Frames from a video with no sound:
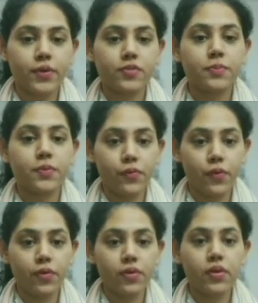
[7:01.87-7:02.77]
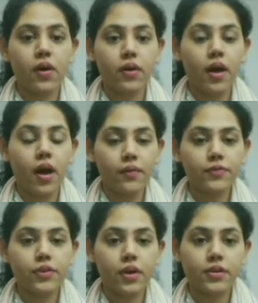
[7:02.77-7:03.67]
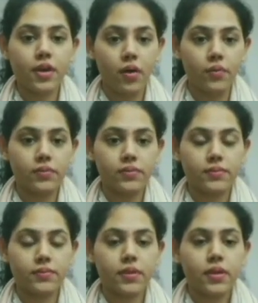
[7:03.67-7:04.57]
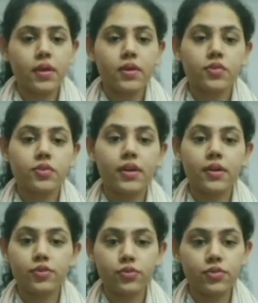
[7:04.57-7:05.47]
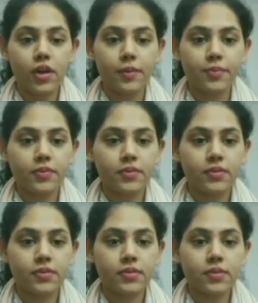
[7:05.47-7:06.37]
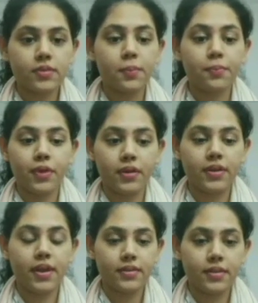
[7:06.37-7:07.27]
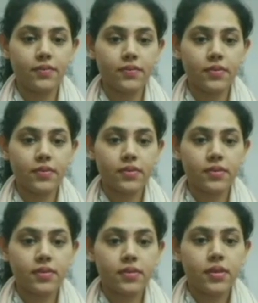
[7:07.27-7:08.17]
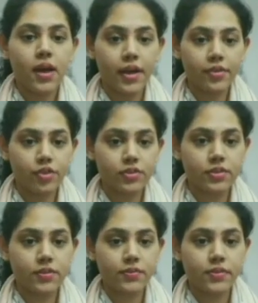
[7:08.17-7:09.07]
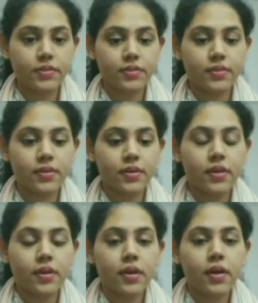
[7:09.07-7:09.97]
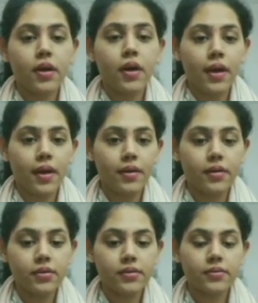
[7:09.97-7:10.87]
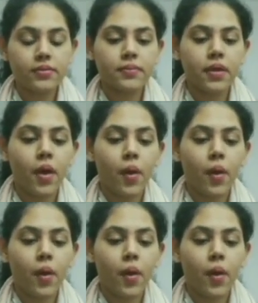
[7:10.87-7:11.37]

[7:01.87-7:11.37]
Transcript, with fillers: can be placed before or after a noun. So there are two types, the predicative adjectives. Here,